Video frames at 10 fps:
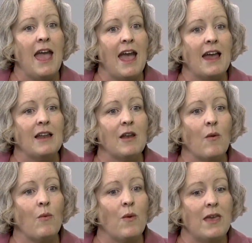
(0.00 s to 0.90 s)

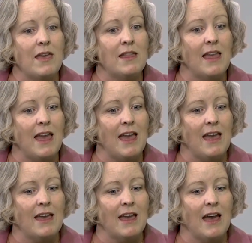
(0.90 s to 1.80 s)
and we
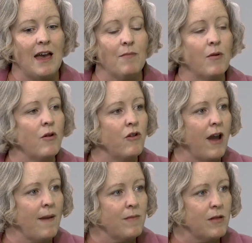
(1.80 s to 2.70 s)
take
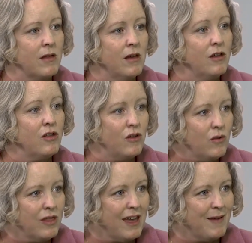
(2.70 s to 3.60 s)
programs
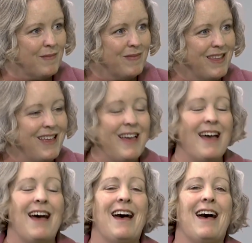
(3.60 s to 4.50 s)
to them,
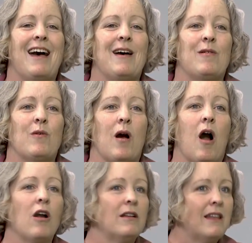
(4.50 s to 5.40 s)

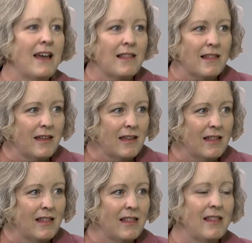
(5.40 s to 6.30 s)
art
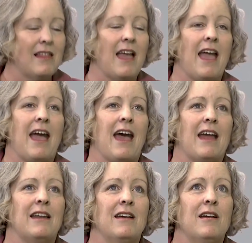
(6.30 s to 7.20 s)
lessons
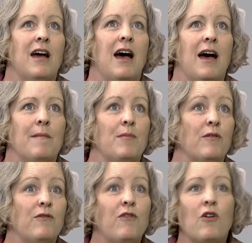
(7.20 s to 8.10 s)
and
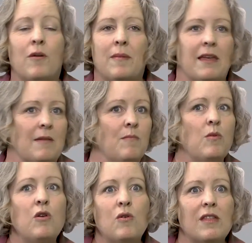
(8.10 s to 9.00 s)
performing, like
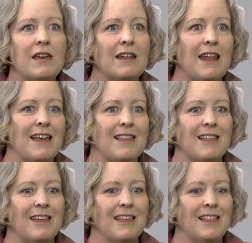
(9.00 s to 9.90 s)
music
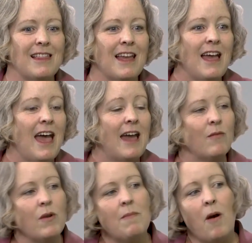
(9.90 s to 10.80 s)
lessons,
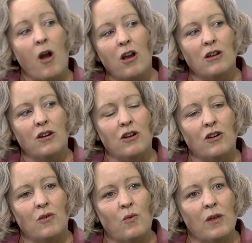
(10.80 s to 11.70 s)
and we
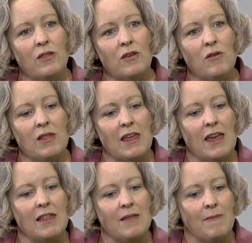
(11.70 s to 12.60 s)
partner with
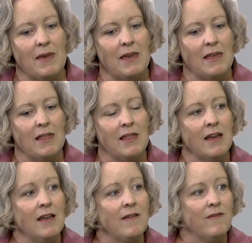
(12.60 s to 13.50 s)
UCSB's
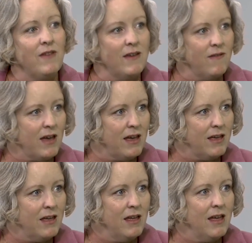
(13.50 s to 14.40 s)
Viva